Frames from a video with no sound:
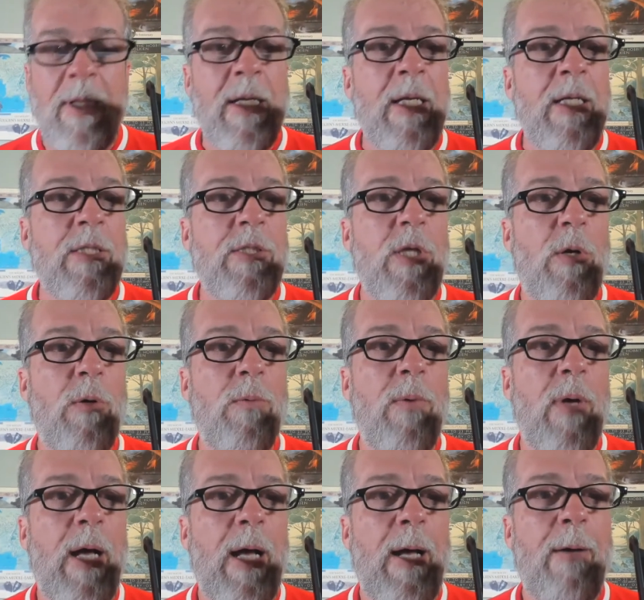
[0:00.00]

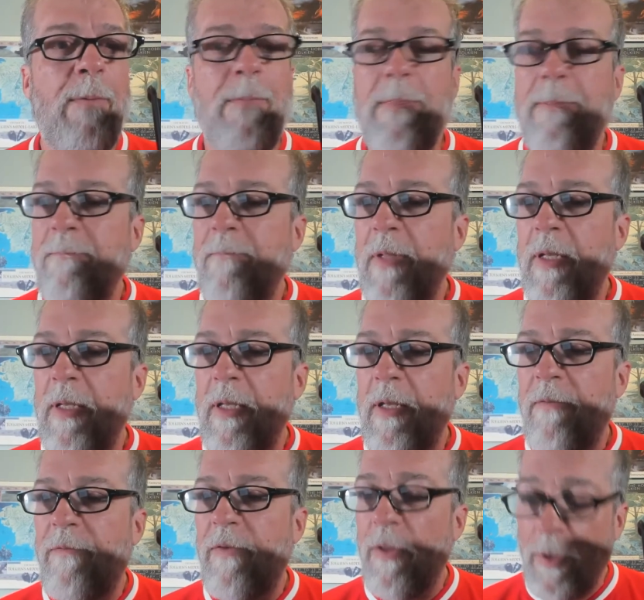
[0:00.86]
So
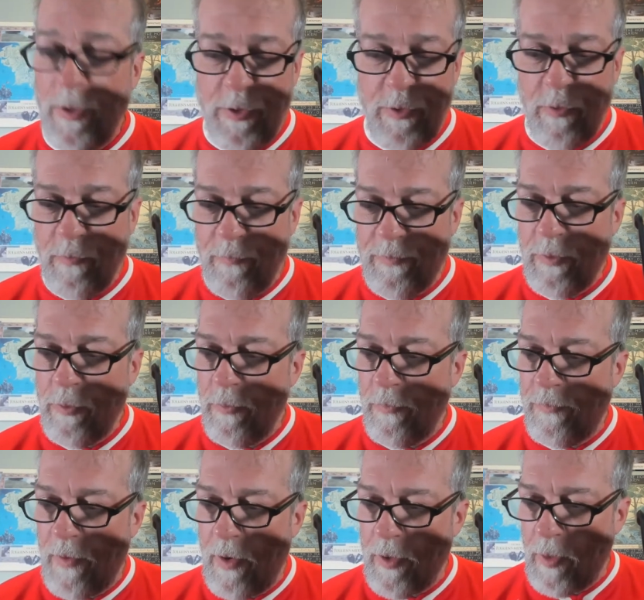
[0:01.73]
for those of you who
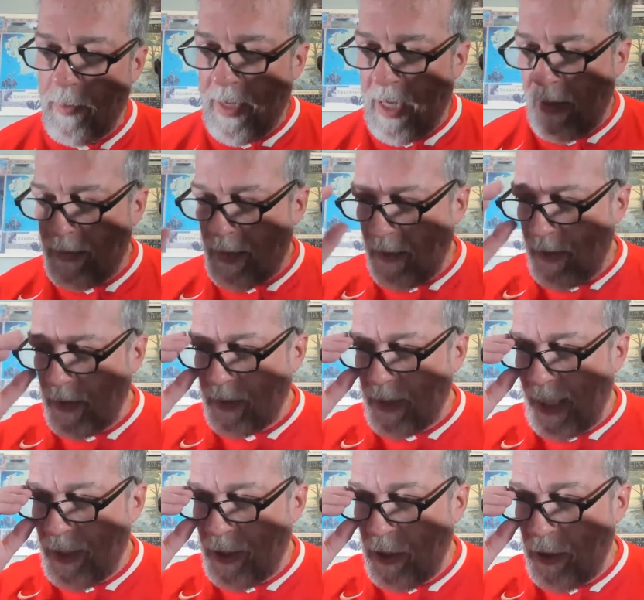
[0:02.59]
follow me on the other
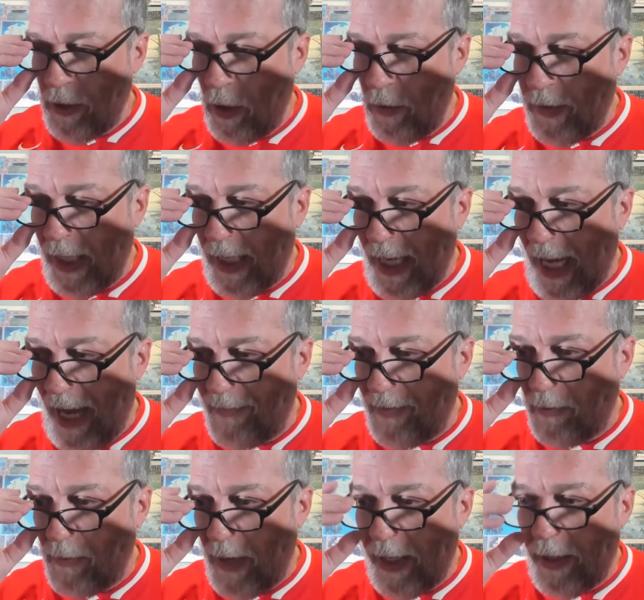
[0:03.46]
sites, you'll know that I have
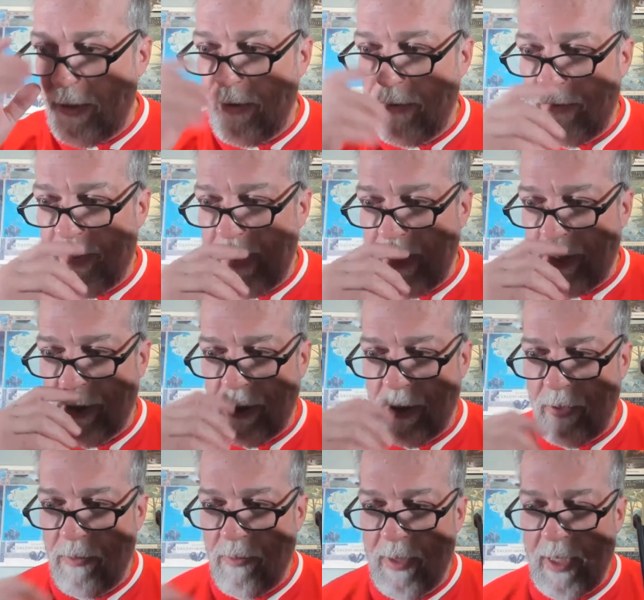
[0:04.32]
a regular
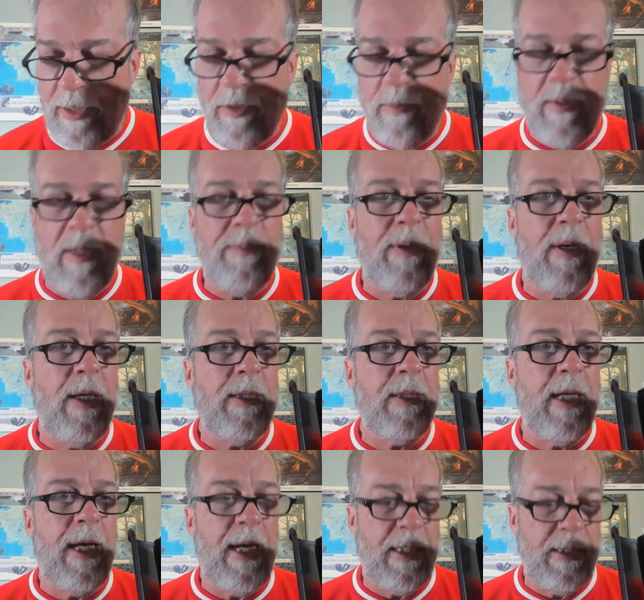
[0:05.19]
feature when I do my
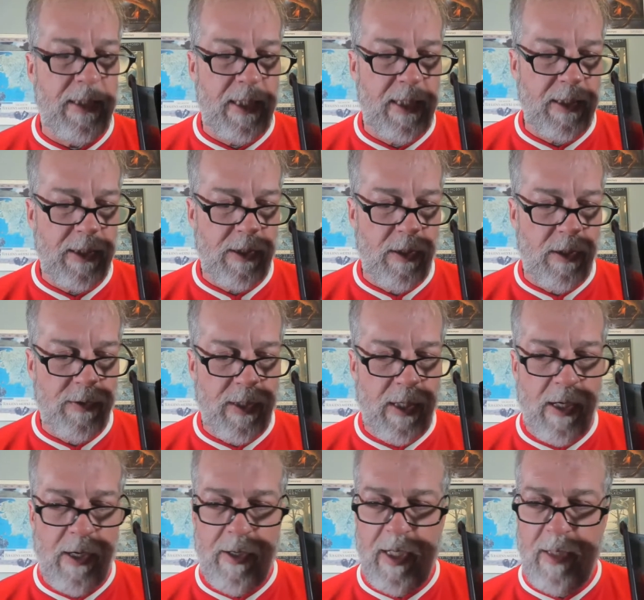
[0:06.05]
podcast, and it's called
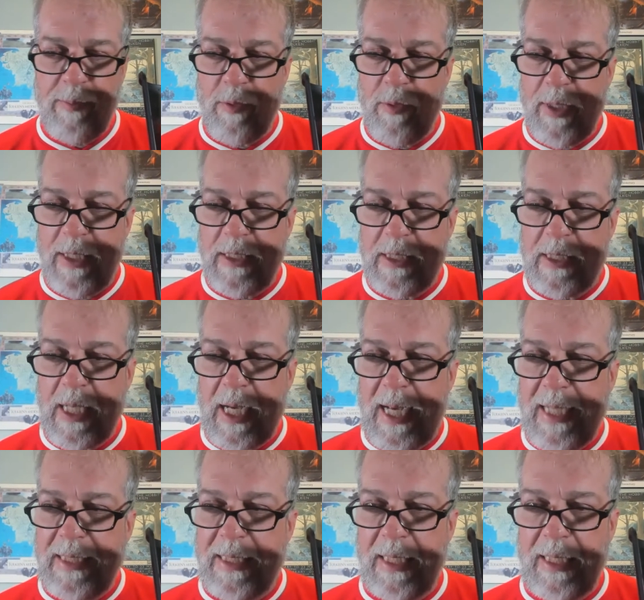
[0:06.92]
The Hardy Boys
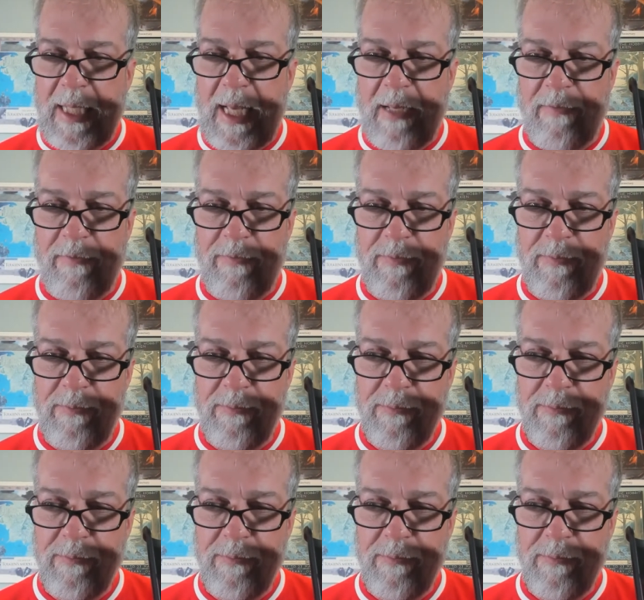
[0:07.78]
Guide to Life.